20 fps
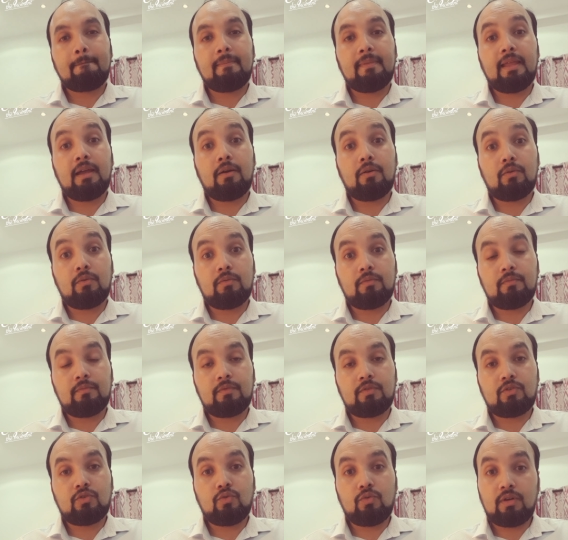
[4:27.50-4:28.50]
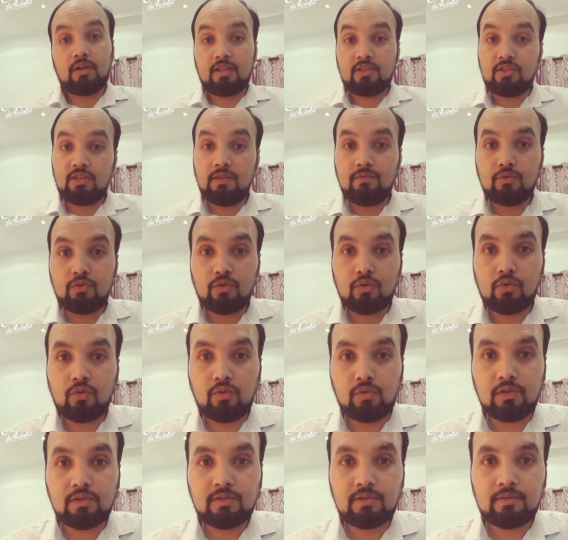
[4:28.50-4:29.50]
Now, to achieve your
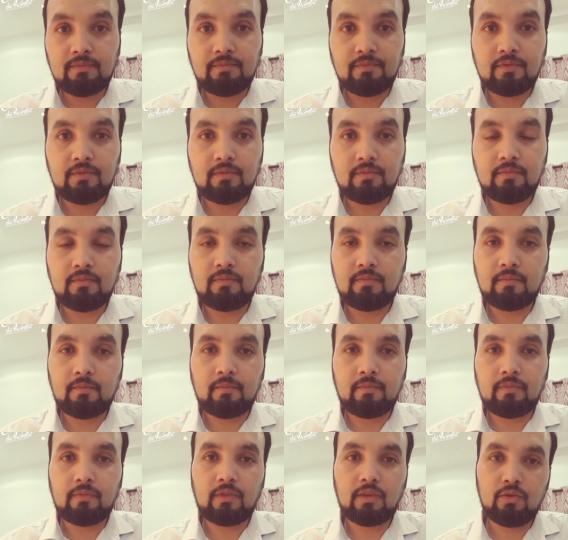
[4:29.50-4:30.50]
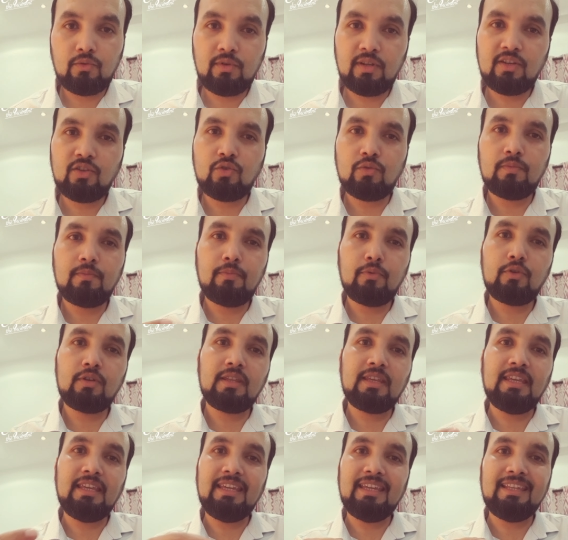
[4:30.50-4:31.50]
goals, you need to put
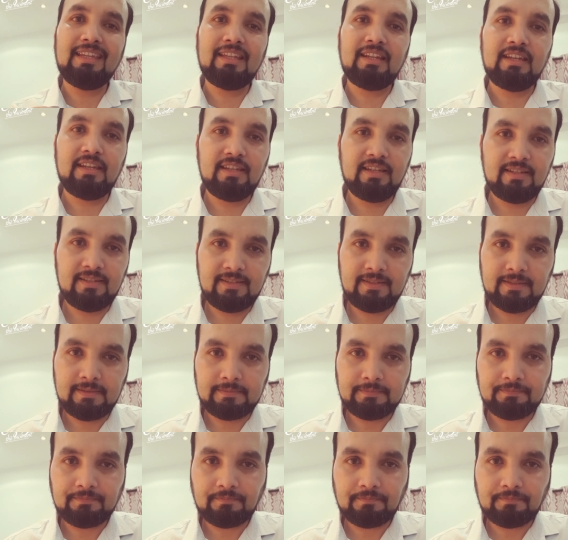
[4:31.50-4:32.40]
key ingredients.